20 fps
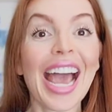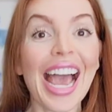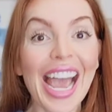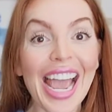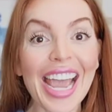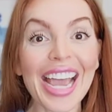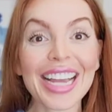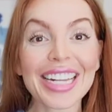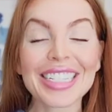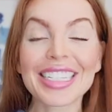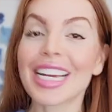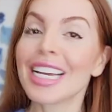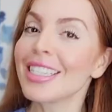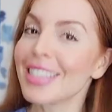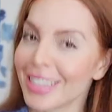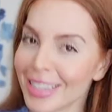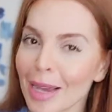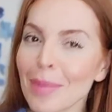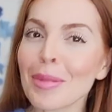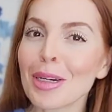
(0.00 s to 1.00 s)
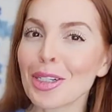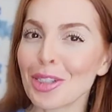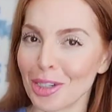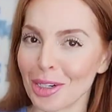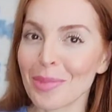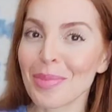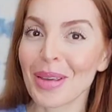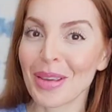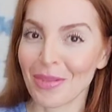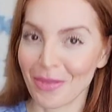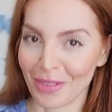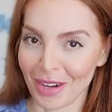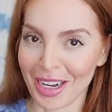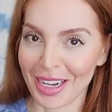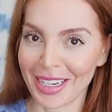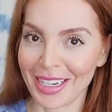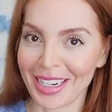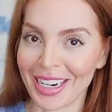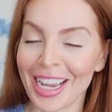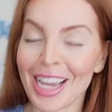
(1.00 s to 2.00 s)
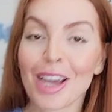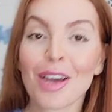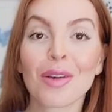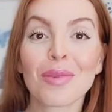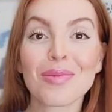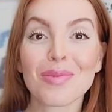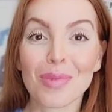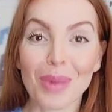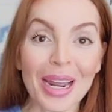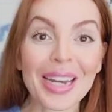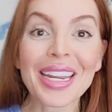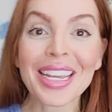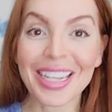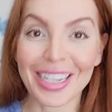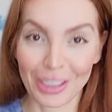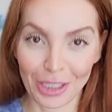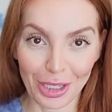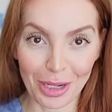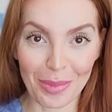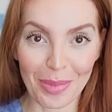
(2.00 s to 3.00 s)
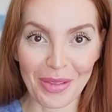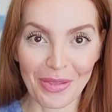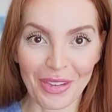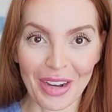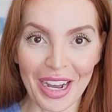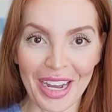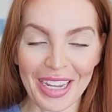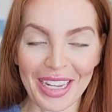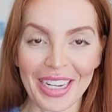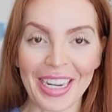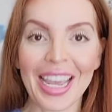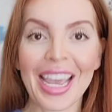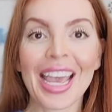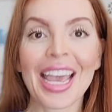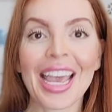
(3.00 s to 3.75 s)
And summer should be fun. Running should be fun.